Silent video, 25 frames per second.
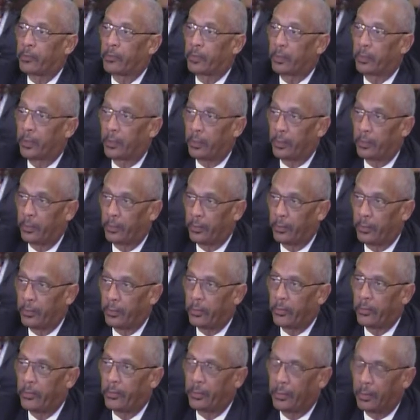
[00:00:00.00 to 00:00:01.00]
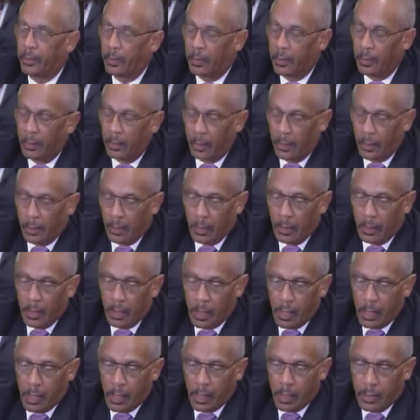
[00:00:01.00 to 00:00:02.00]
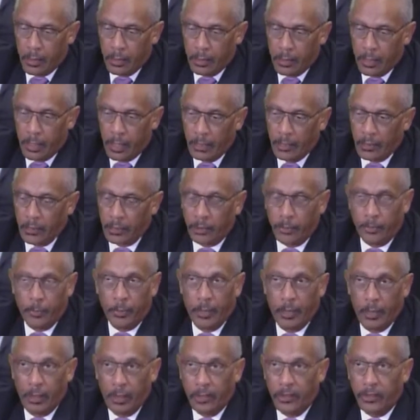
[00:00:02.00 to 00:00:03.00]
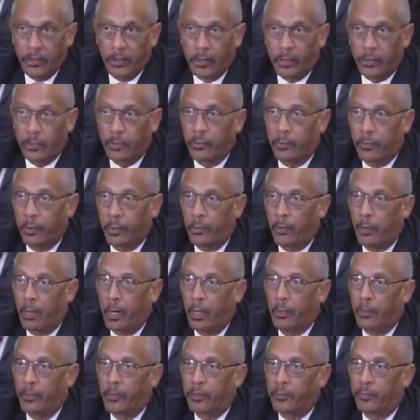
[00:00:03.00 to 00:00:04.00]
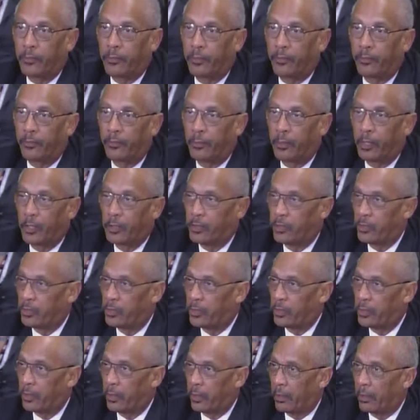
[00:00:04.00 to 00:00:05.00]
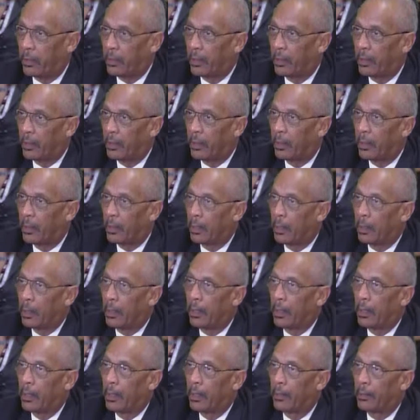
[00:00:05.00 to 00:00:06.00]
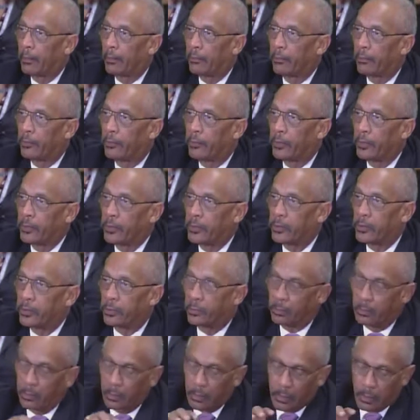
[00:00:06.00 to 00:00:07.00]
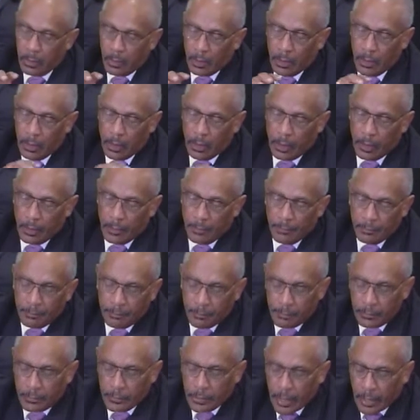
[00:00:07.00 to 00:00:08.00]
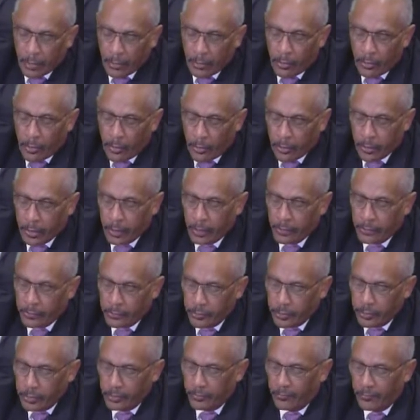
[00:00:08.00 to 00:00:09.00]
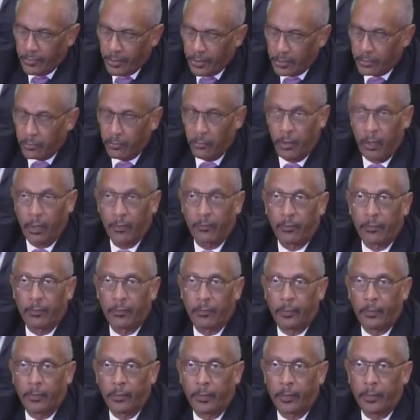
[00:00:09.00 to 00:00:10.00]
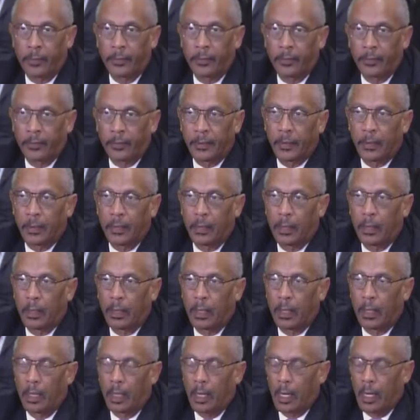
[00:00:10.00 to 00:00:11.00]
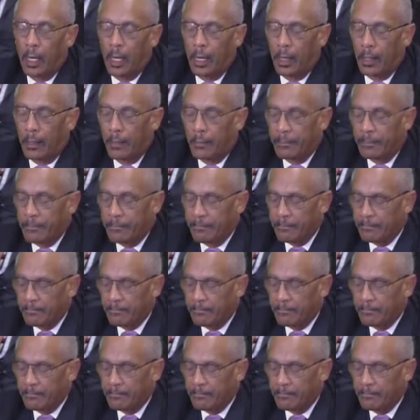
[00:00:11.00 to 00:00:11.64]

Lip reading: to include the HSPD-6 requirements for information sharing, which not all countries in visa waiver were had